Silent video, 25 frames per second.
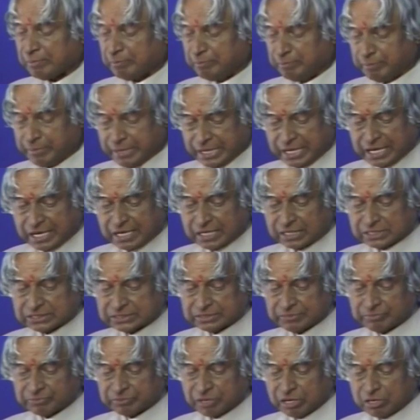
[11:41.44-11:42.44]
minerals,
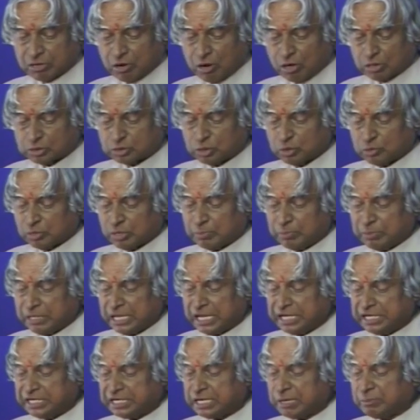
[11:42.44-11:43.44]
and also could be an
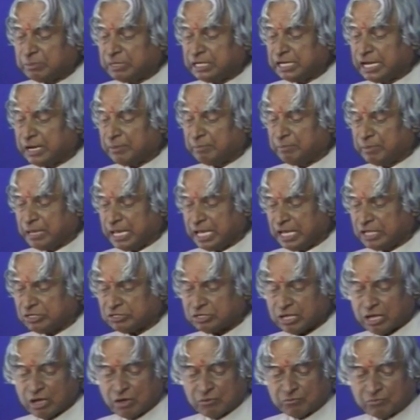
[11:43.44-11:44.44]
intermediate base
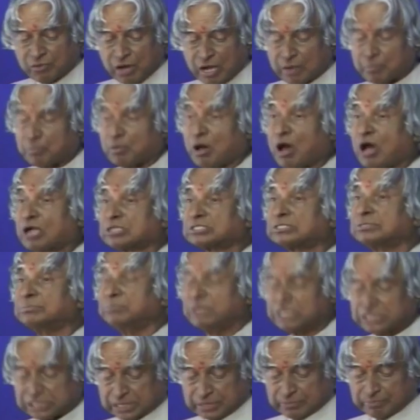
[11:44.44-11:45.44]
for Mars
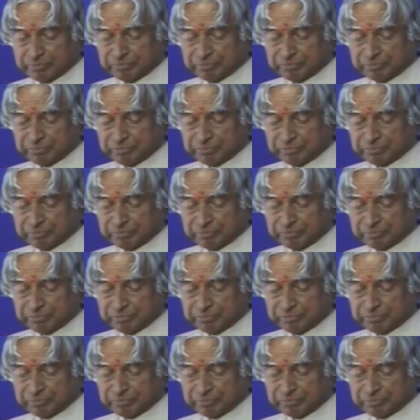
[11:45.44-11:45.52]
mission.